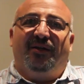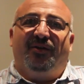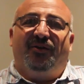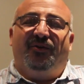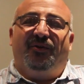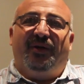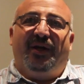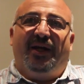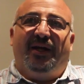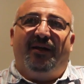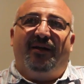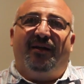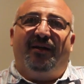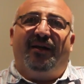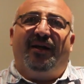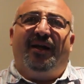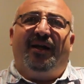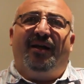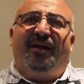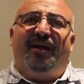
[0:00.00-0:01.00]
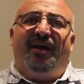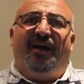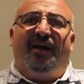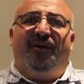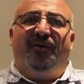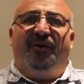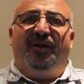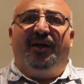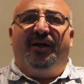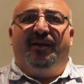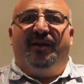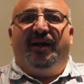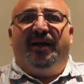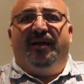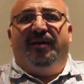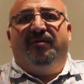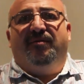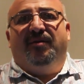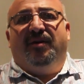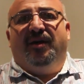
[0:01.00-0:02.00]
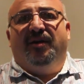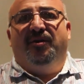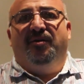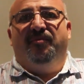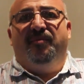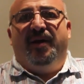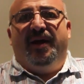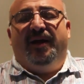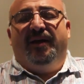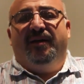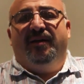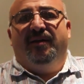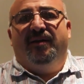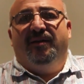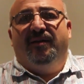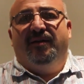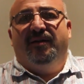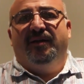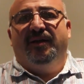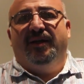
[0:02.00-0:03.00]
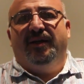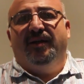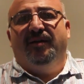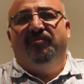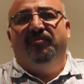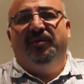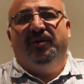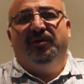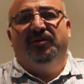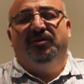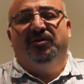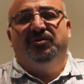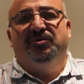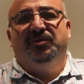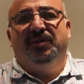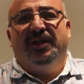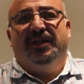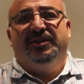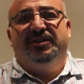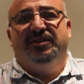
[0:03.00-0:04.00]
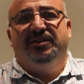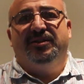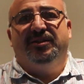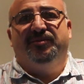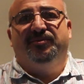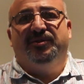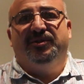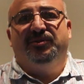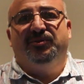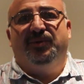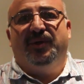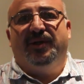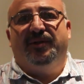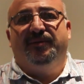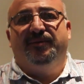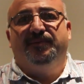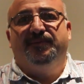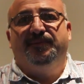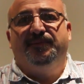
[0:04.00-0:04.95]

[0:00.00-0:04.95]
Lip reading: create an area that other men can build those relationships as well.